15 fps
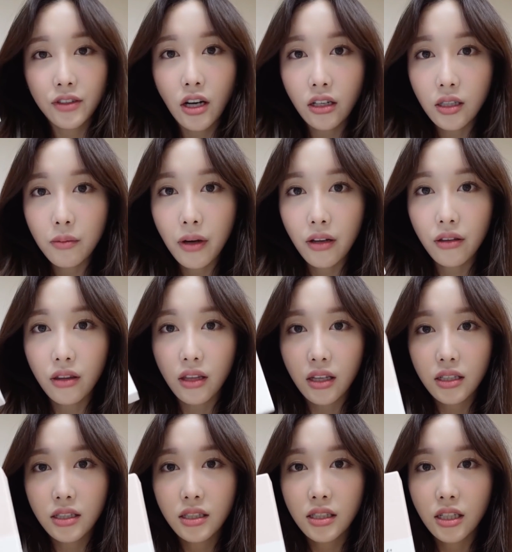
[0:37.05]
Talked about
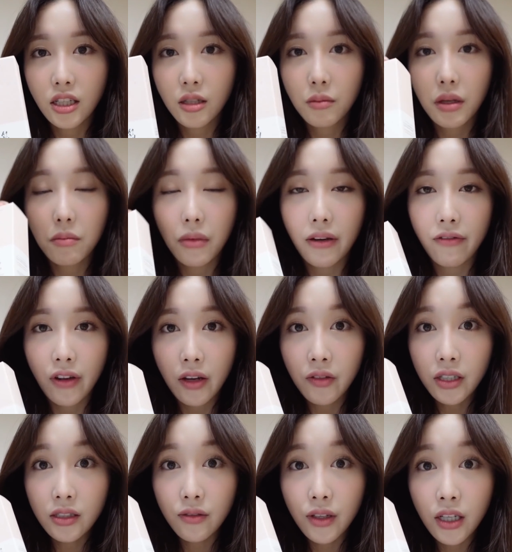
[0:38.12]
this serum in my
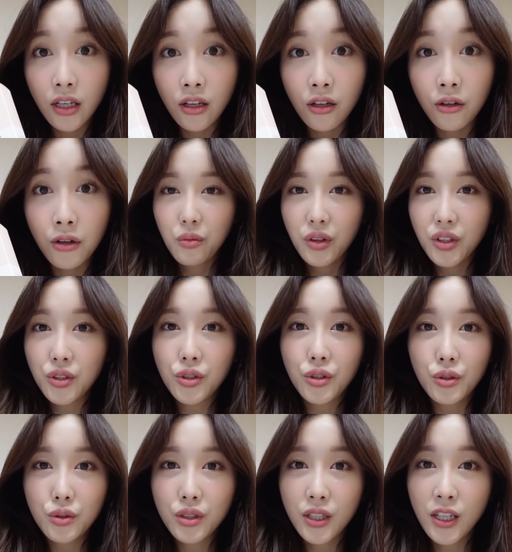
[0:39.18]
favorites video. When you
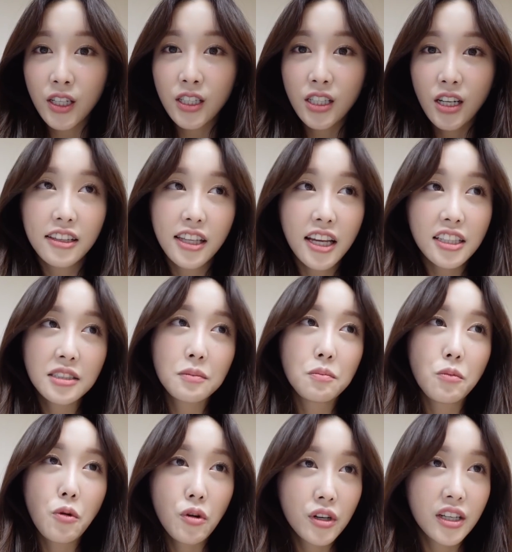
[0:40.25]
use it, the next
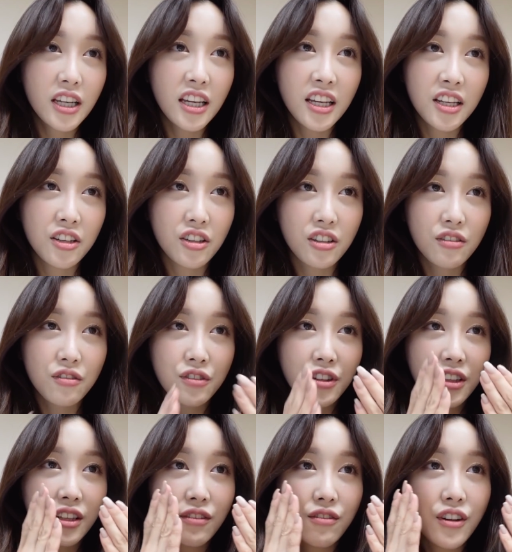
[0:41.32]
morning you're gonna
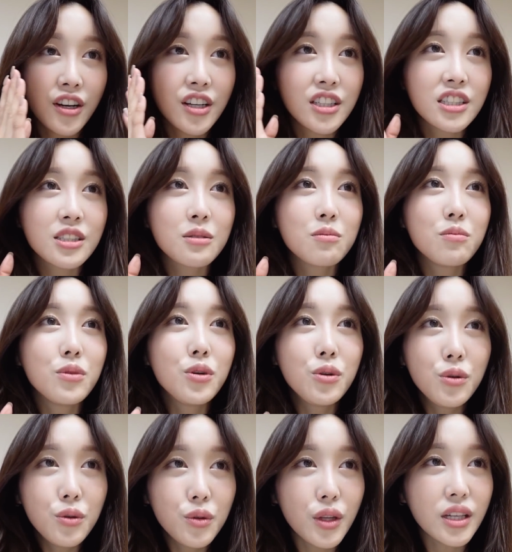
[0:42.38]
feel it very
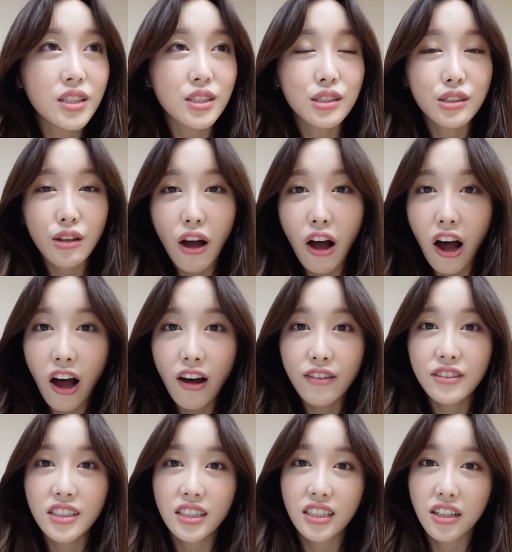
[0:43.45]
smooth and
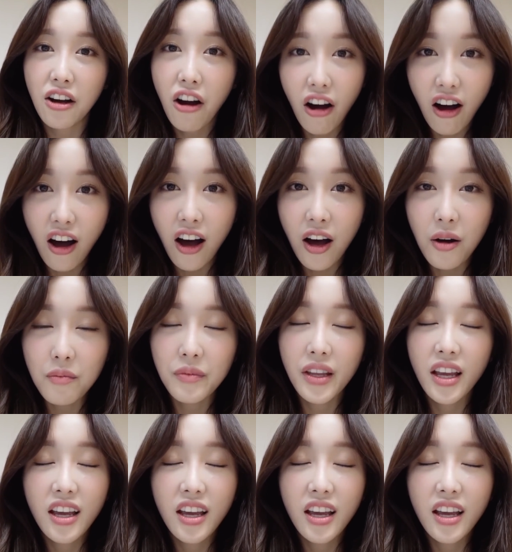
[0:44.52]
soft and calm.